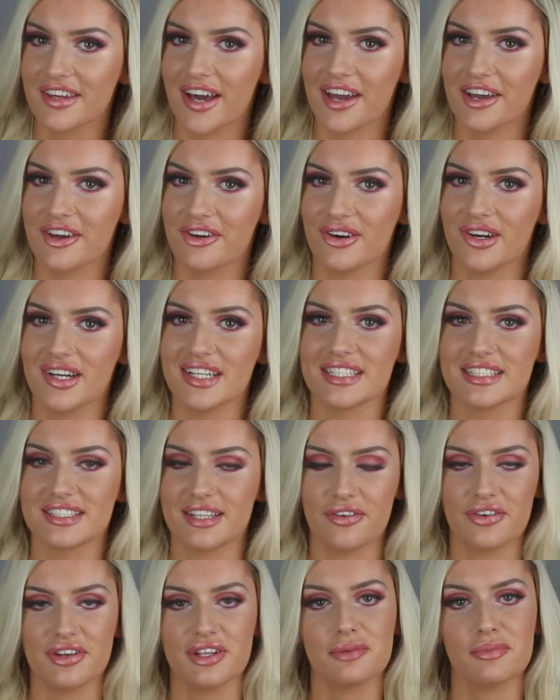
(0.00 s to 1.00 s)
that I got is
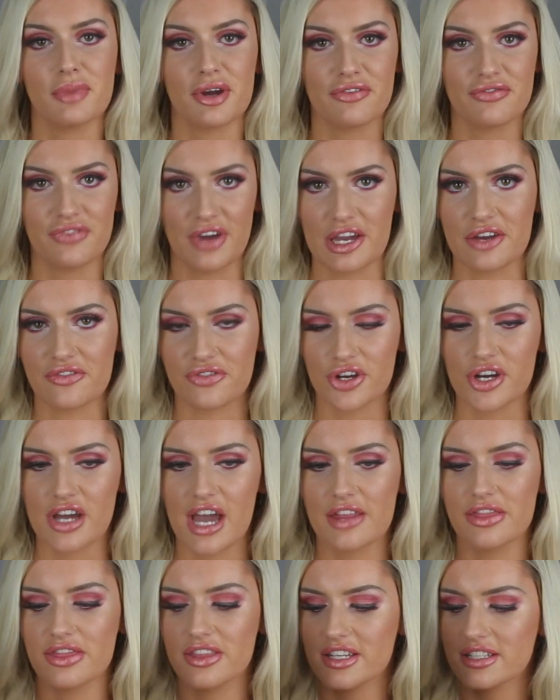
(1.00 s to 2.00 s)
definitely my favourite,
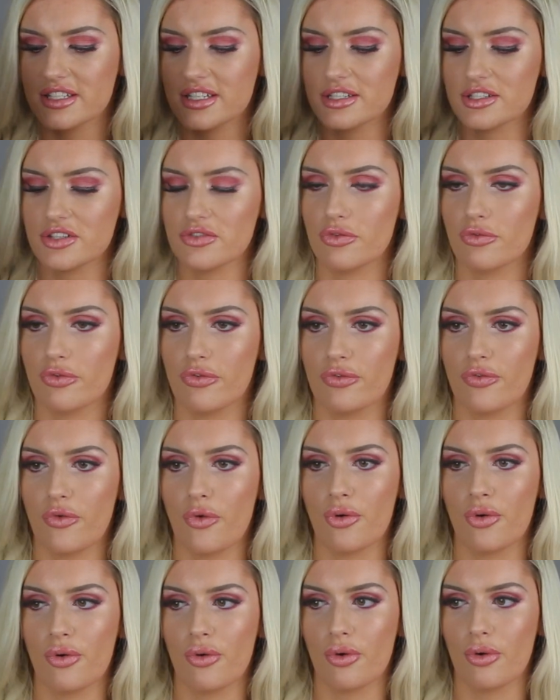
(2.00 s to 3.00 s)
and this isn't
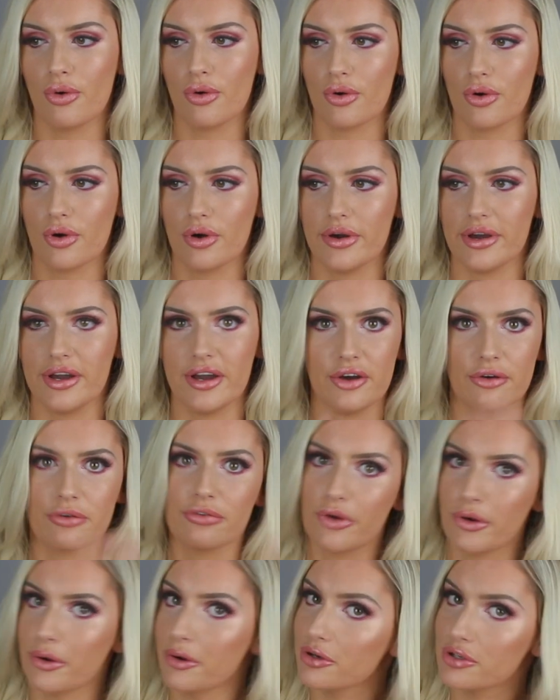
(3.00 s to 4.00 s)
for a
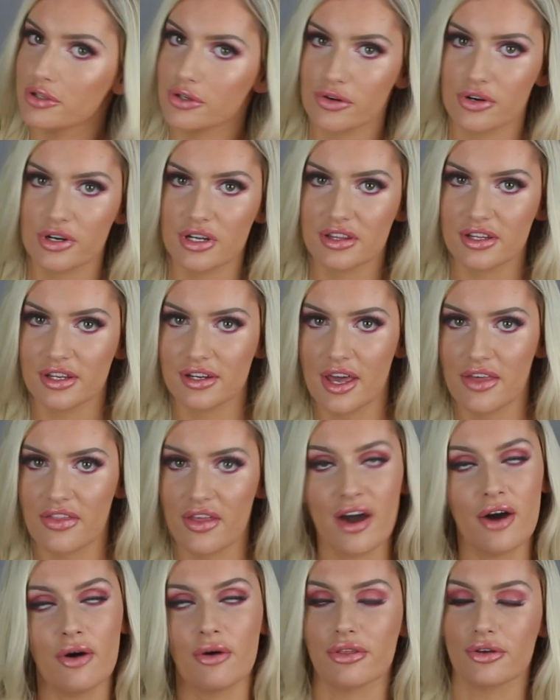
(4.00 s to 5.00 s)
photo shoot or anything like
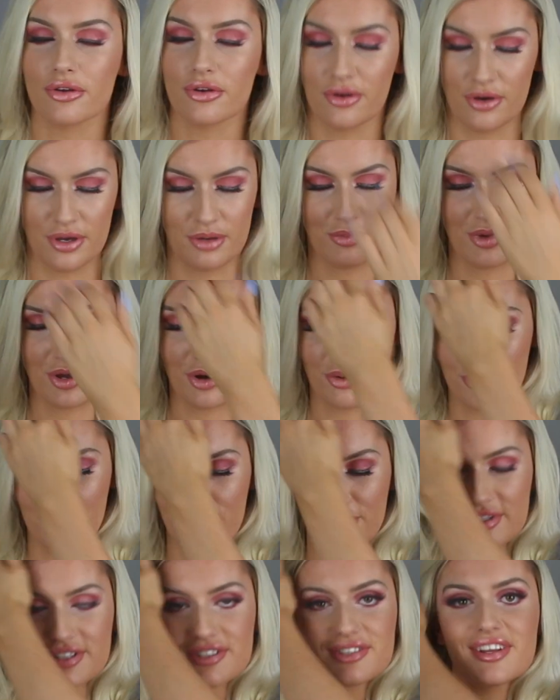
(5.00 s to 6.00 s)
that, although knowing me I'll
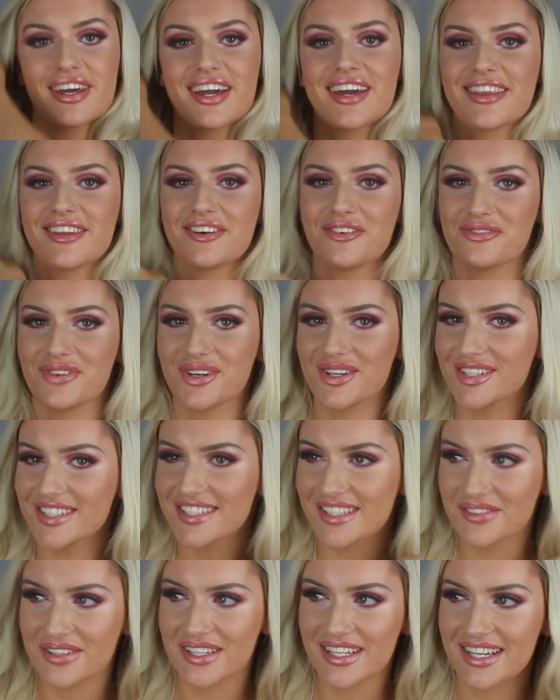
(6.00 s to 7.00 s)
probably do like a little photo
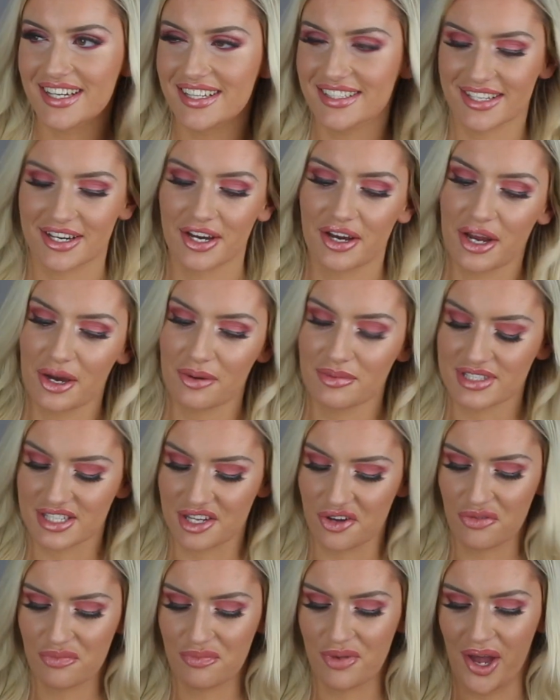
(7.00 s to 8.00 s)
shoot in it because I can't help
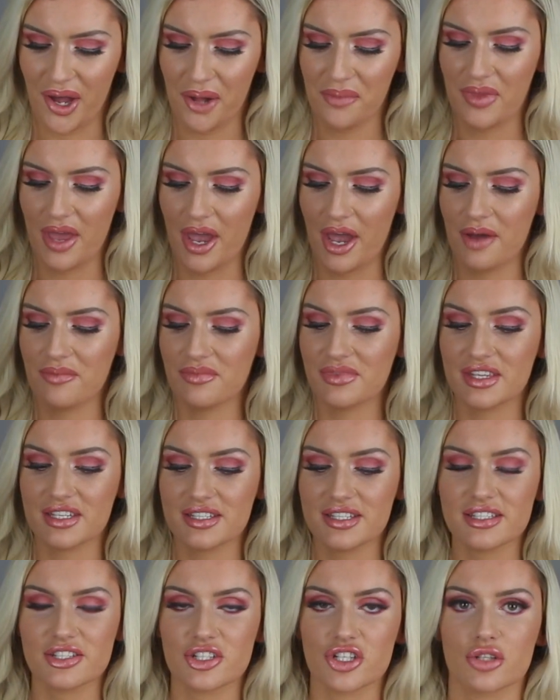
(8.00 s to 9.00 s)
myself, but this
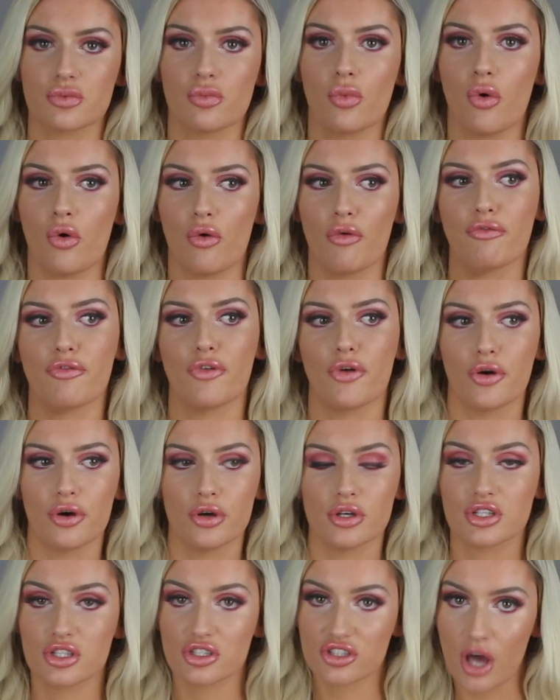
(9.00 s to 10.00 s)
is just more
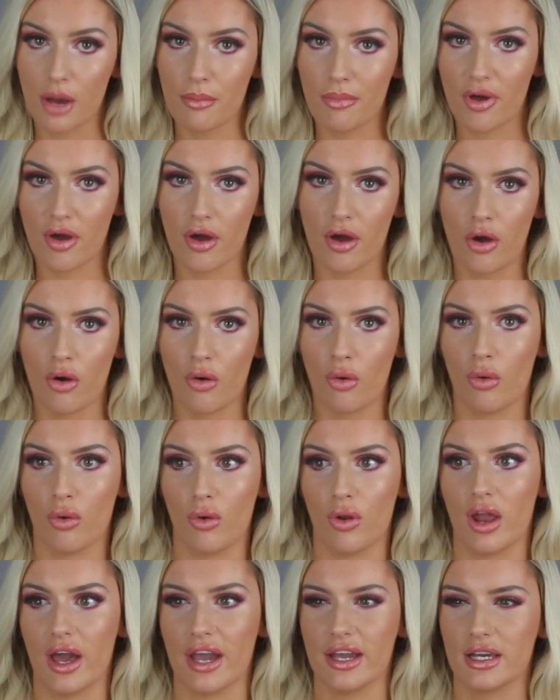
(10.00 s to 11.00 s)
for summer or
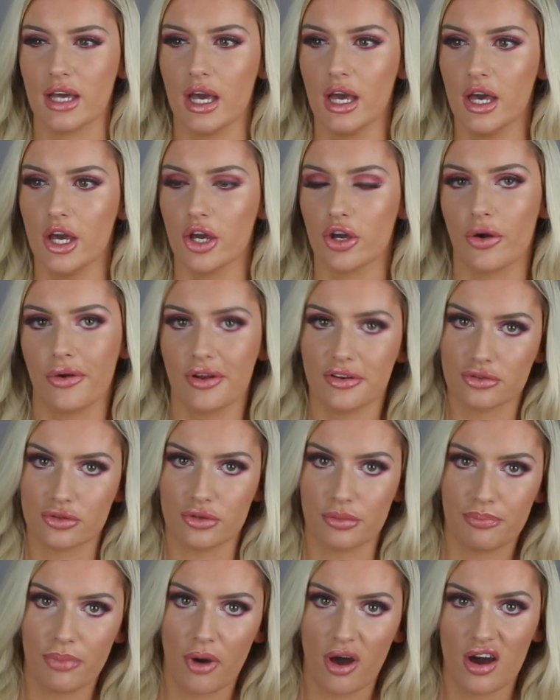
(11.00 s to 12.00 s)
like going to the
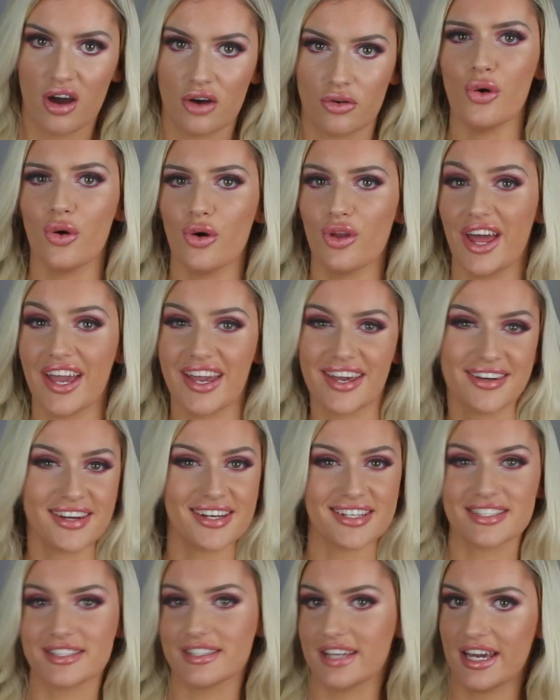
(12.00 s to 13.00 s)
bar or like a
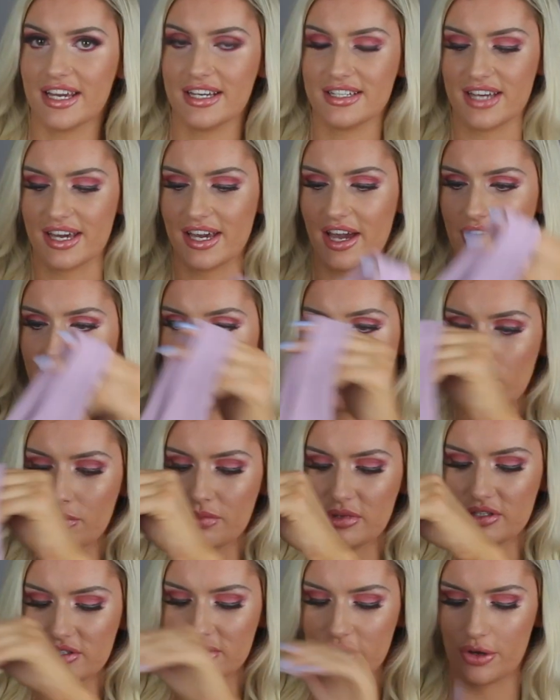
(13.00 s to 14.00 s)
nice day date. I think it would
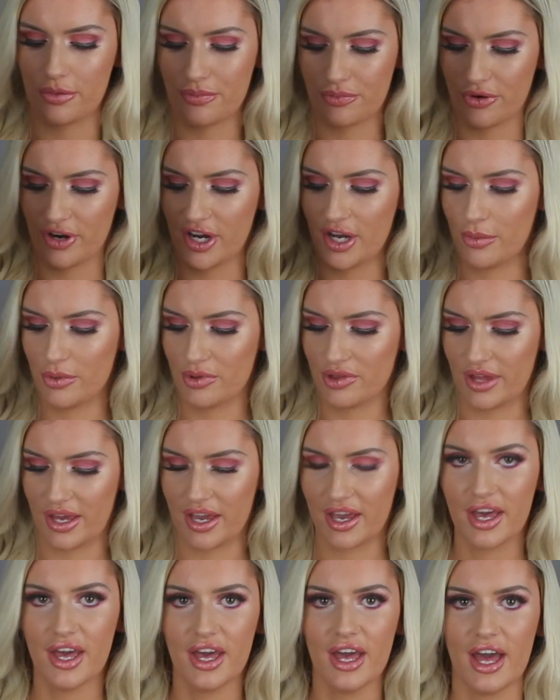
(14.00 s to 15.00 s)
be so pretty with
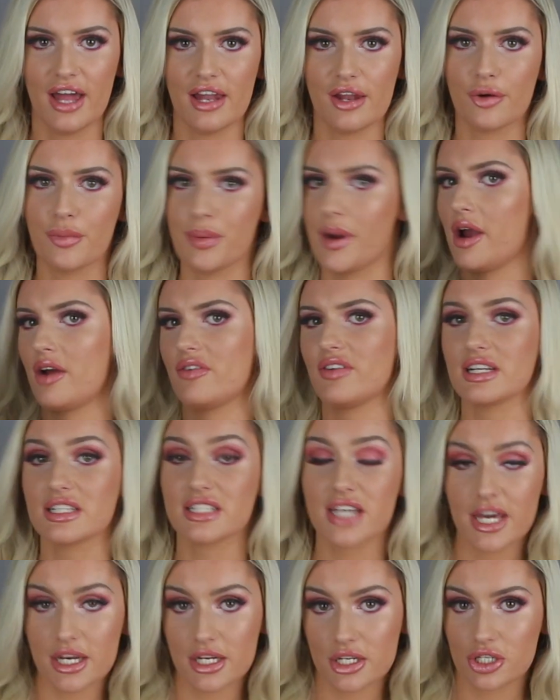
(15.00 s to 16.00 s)
like a little pair of like
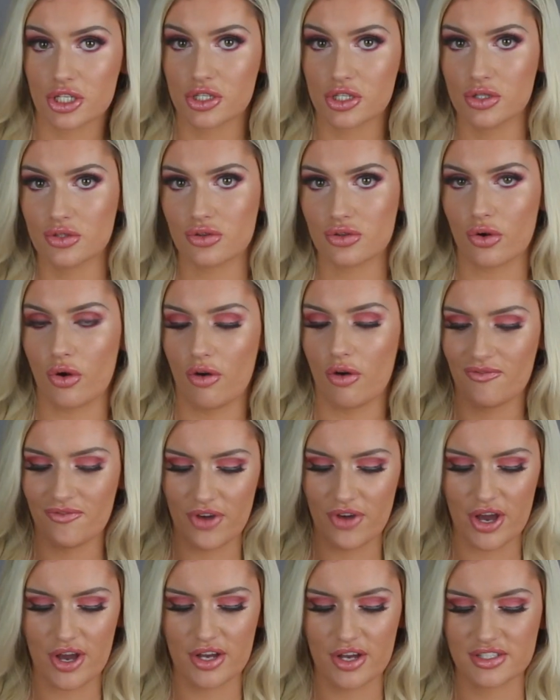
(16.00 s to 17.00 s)
tennis shoes or
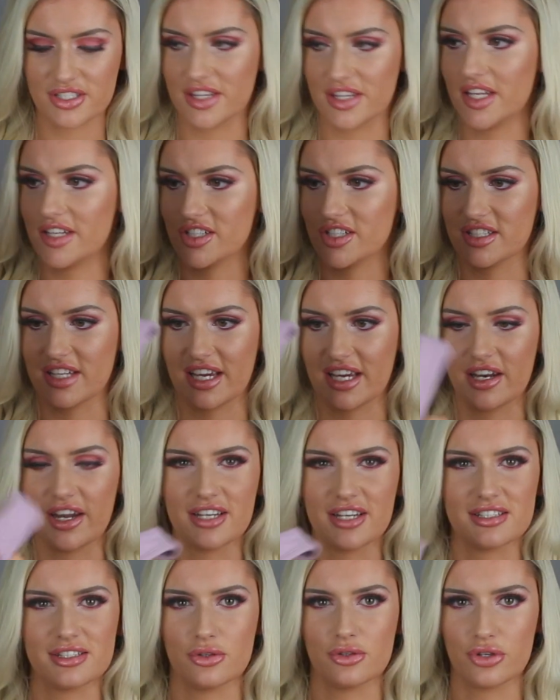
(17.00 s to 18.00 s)
Converse and then just like a
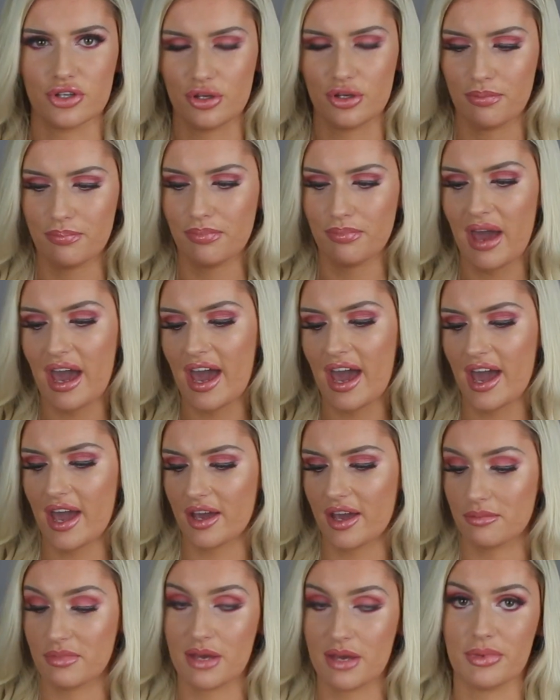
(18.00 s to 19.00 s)
nice little cute
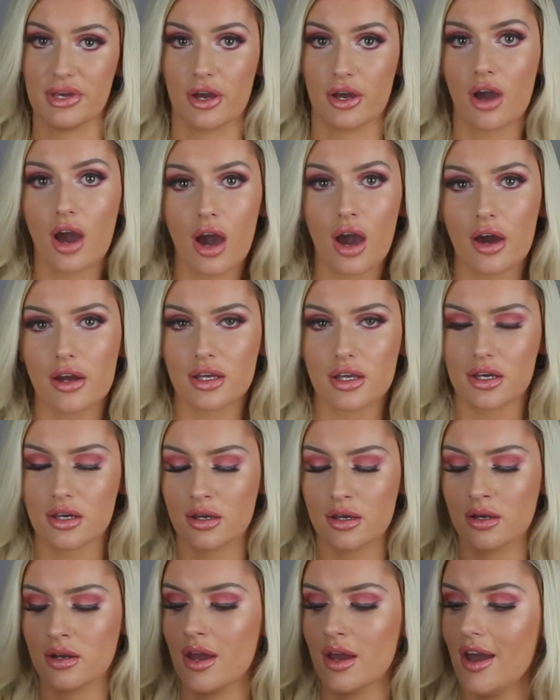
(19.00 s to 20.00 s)
bag and maybe a
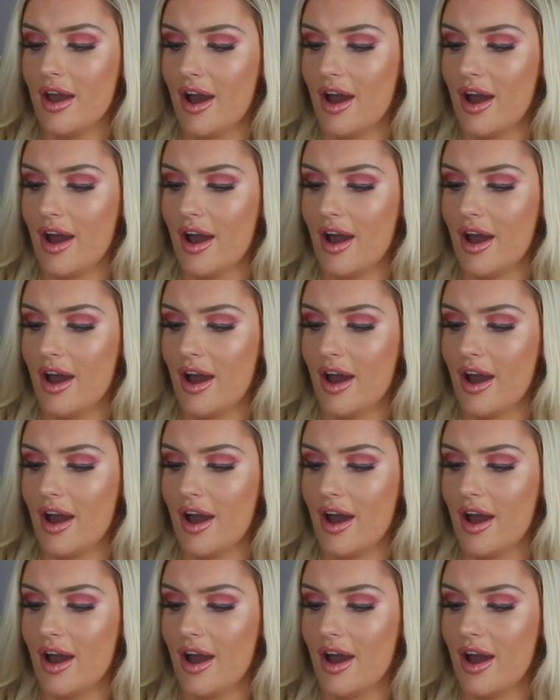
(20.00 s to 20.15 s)
cardigan.